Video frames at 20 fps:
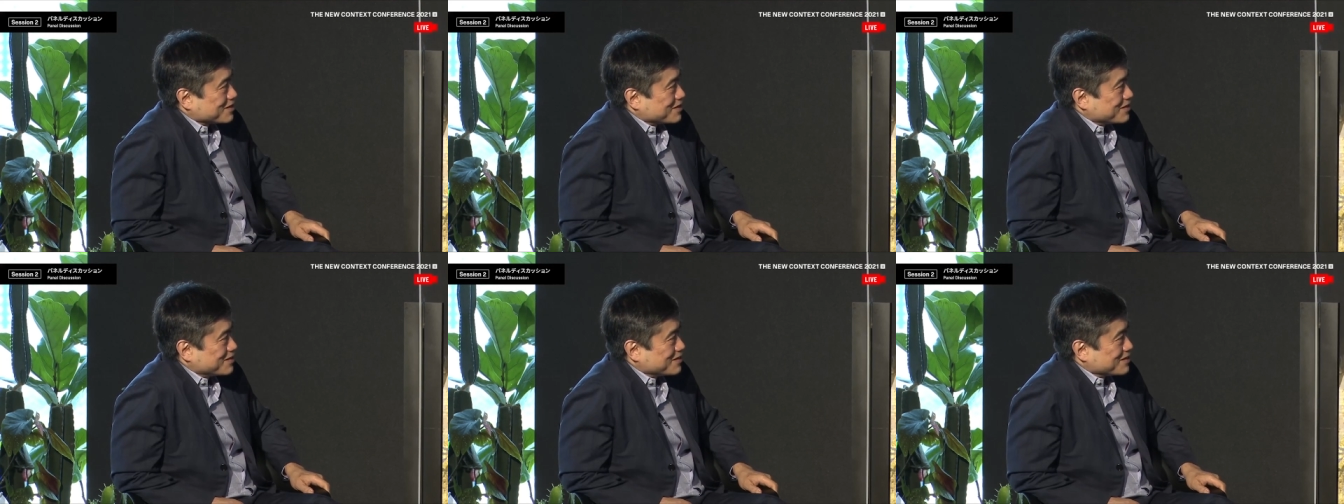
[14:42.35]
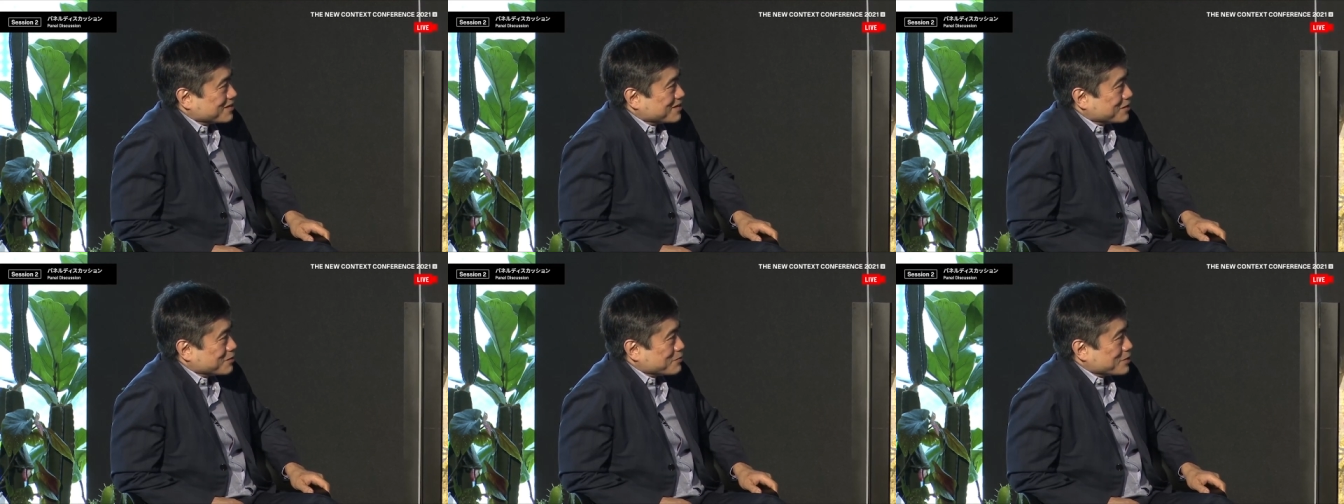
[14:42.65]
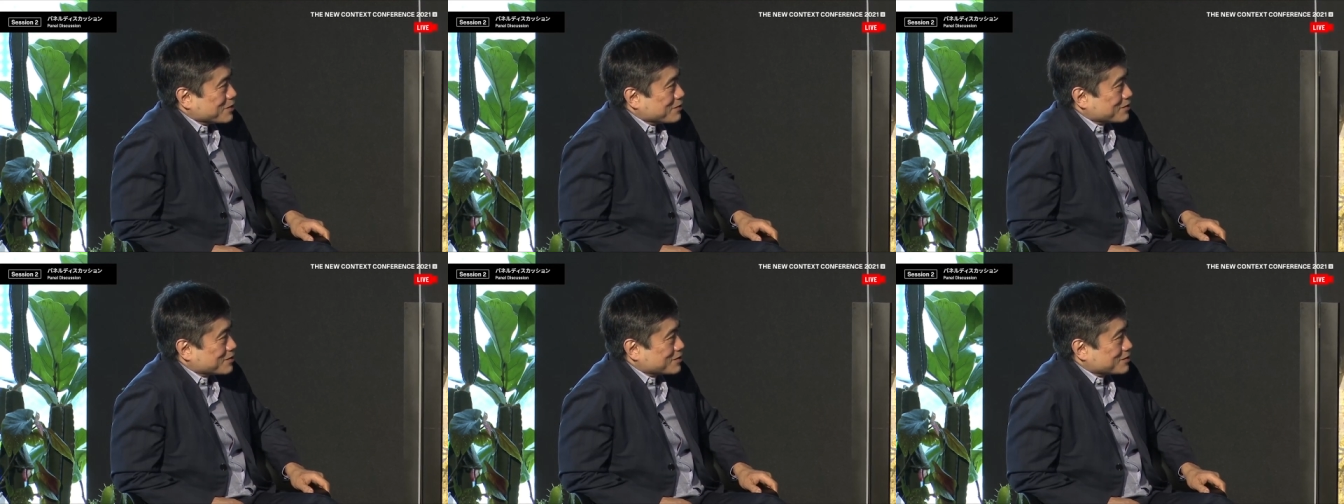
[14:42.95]
I think
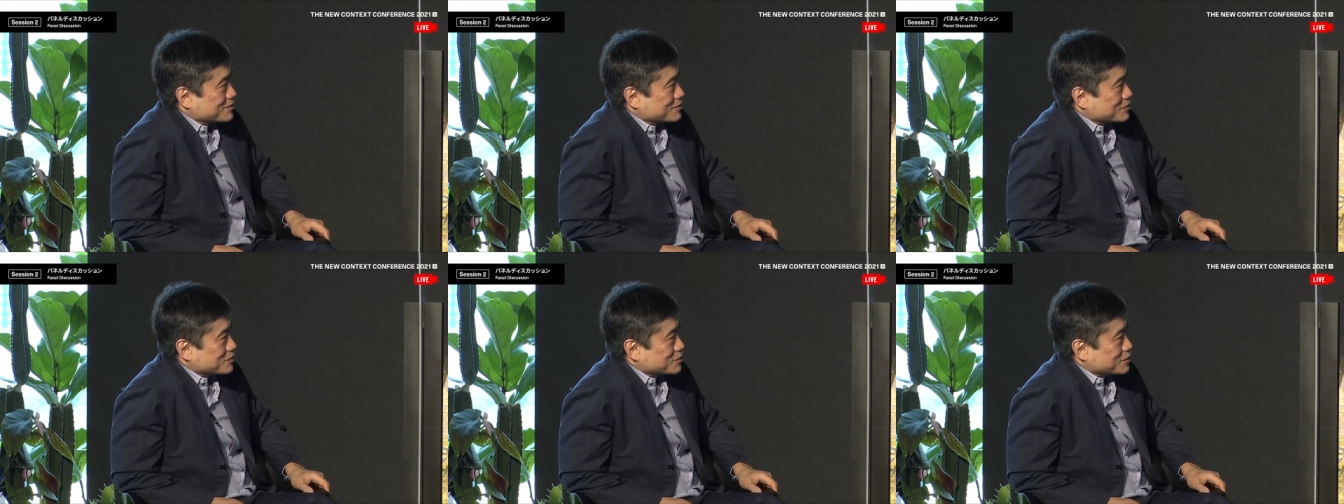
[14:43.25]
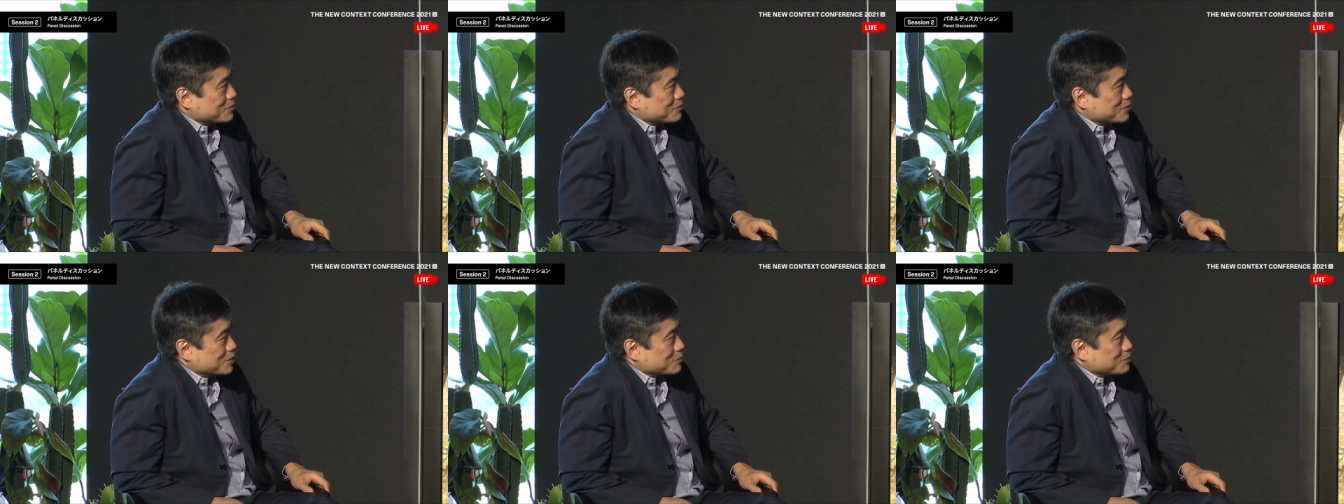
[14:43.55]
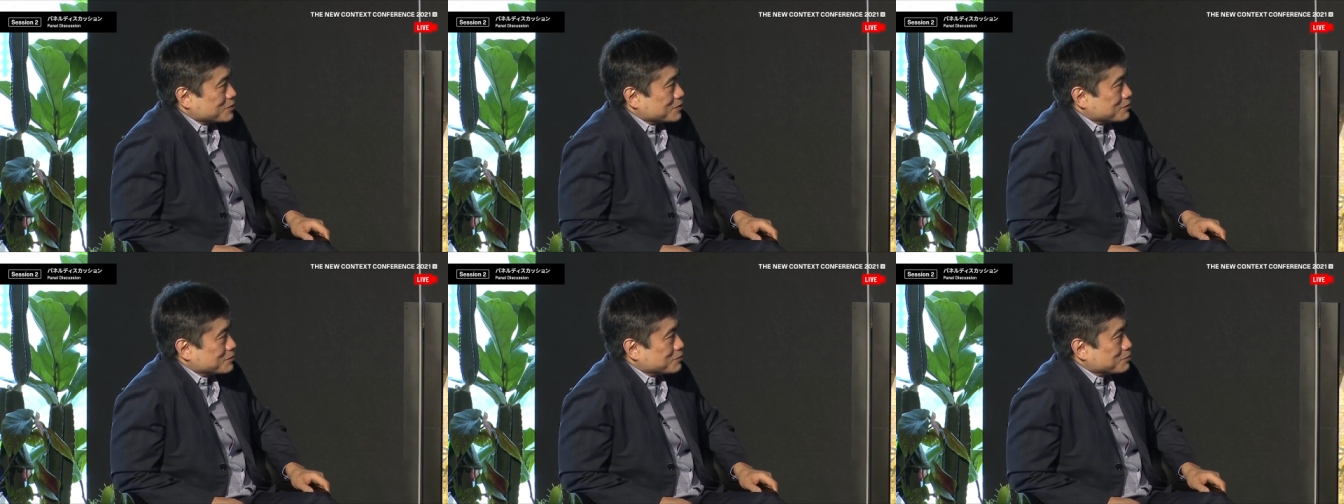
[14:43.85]
Americans are
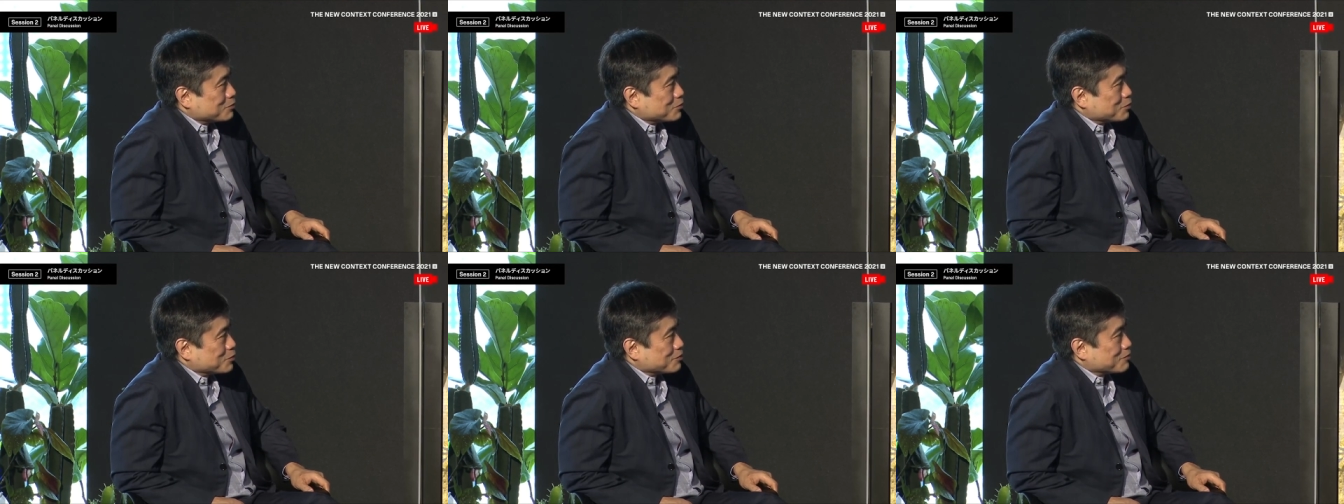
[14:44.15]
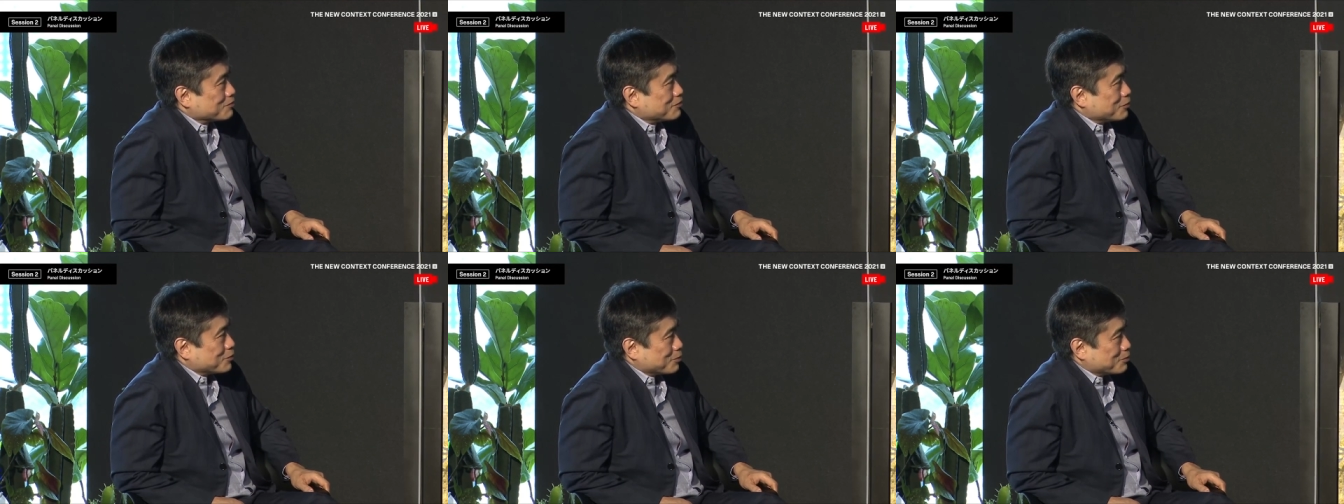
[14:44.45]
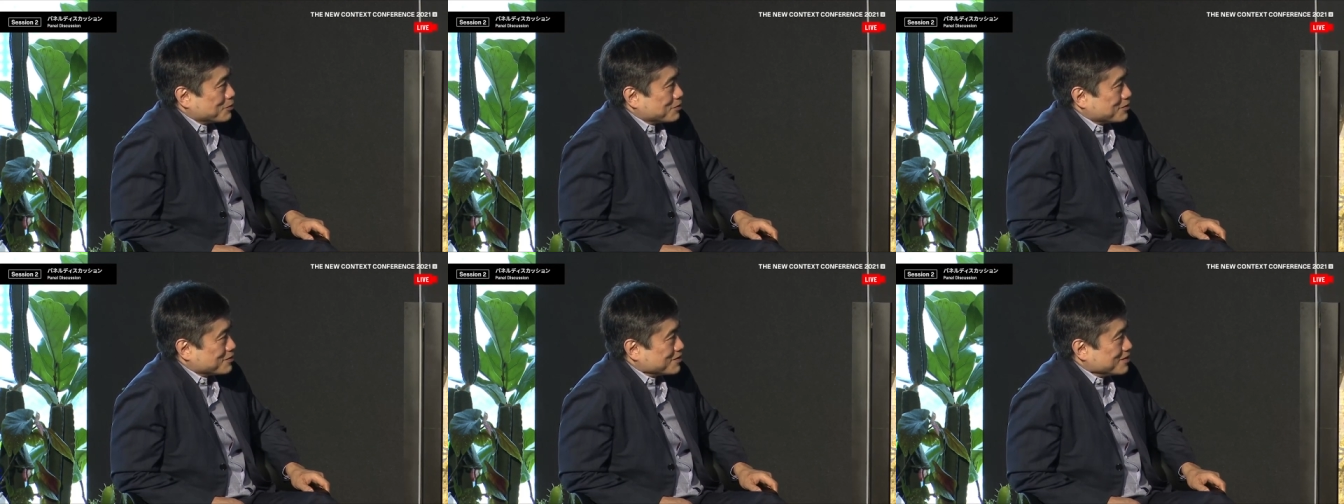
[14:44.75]
sometimes even more
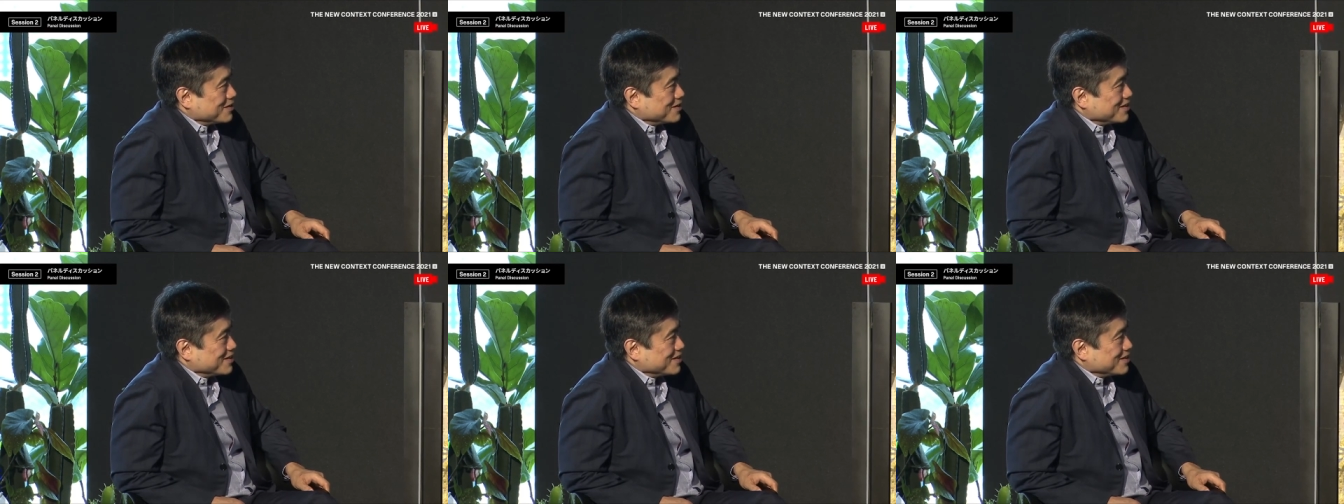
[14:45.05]
formal.